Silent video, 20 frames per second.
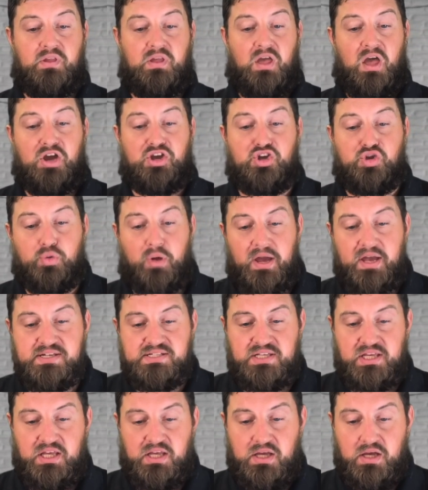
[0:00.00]
A
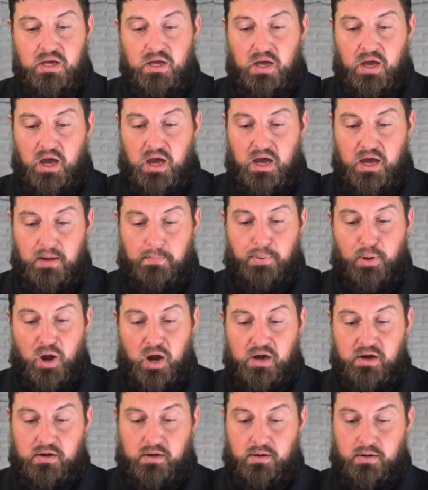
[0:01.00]
crazy uh,
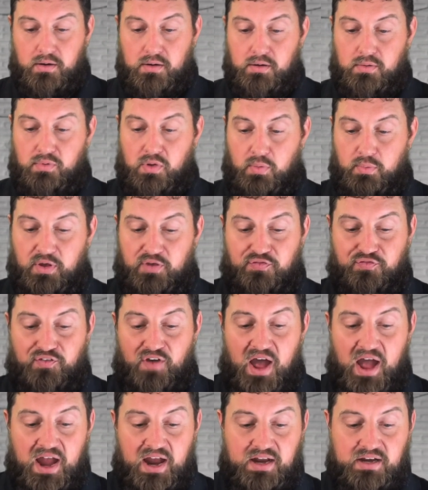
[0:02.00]
part that we
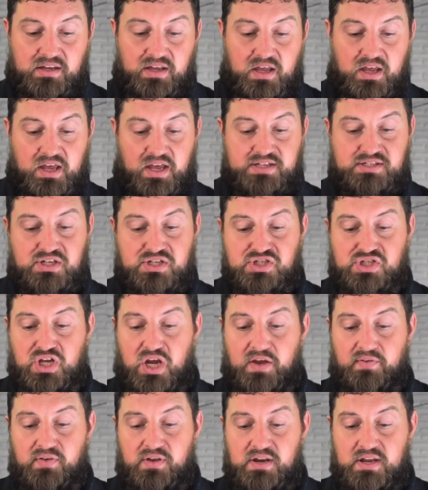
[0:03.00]
find is a
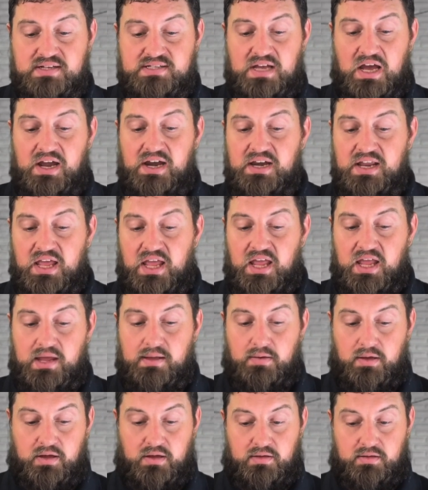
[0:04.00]
servant is
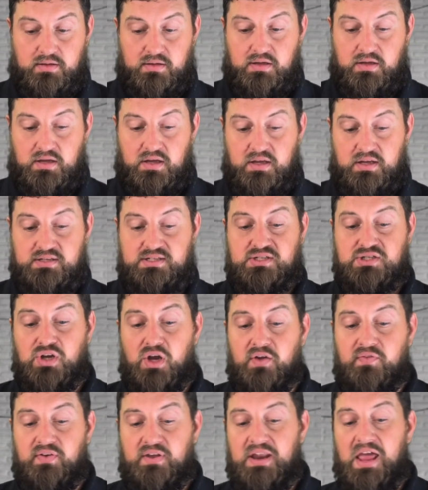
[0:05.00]
unable, a
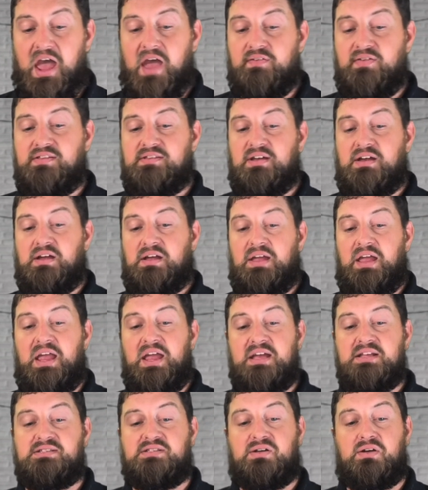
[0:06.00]
servant having to
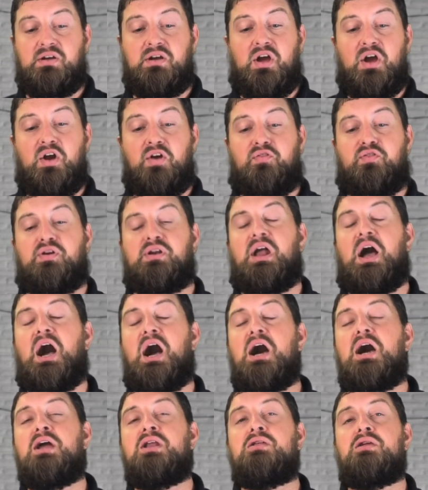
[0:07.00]
answer for an
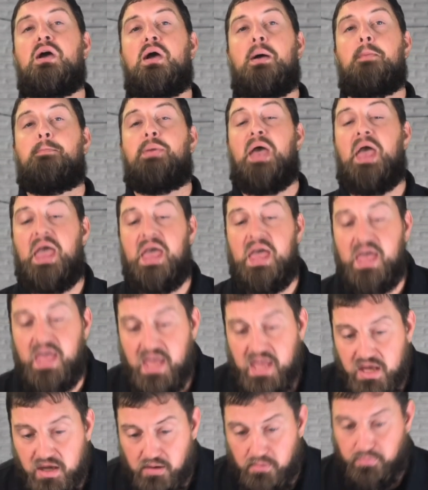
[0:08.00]

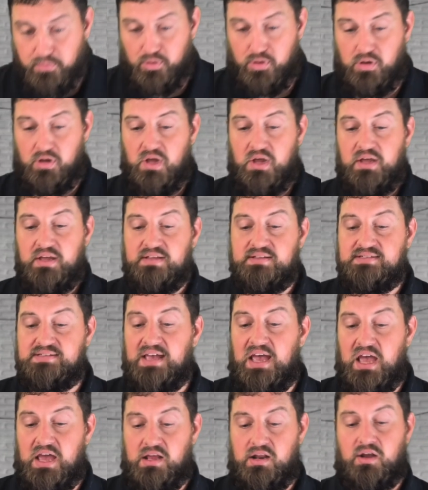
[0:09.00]
unpayable
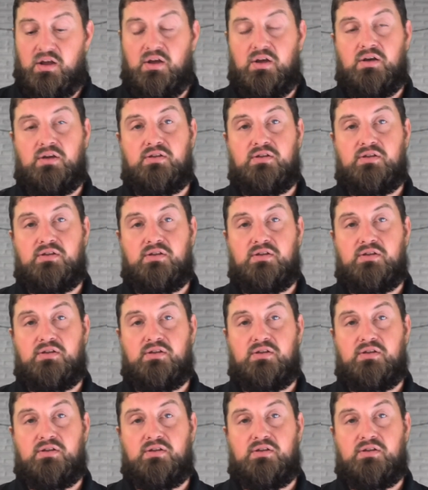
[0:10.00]
debt